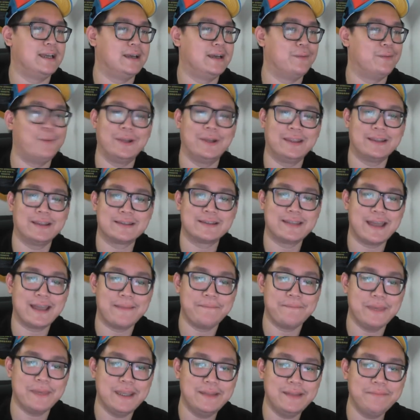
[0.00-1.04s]
What does that
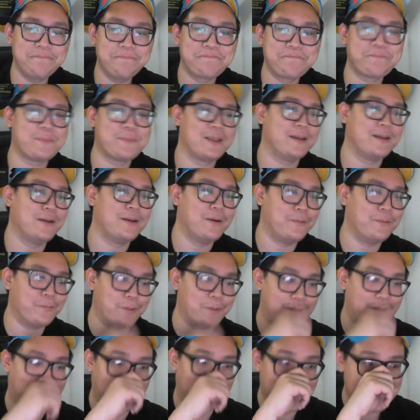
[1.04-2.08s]
mean?
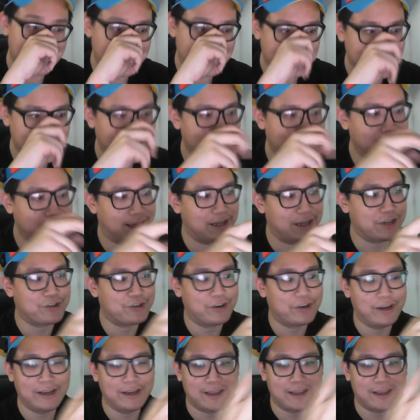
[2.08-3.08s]
Well, let's say that Tre